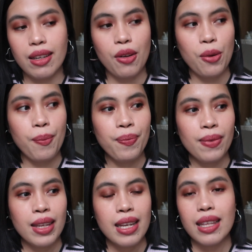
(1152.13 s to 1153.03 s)
I hope
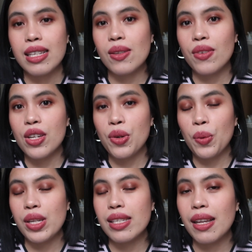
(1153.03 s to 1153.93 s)
this video
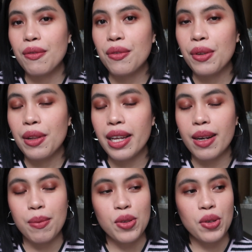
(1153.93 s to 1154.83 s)
was helpful,
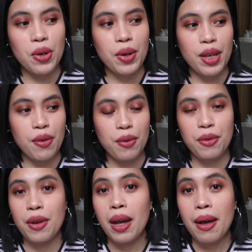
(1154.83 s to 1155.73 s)
and I'm sorry if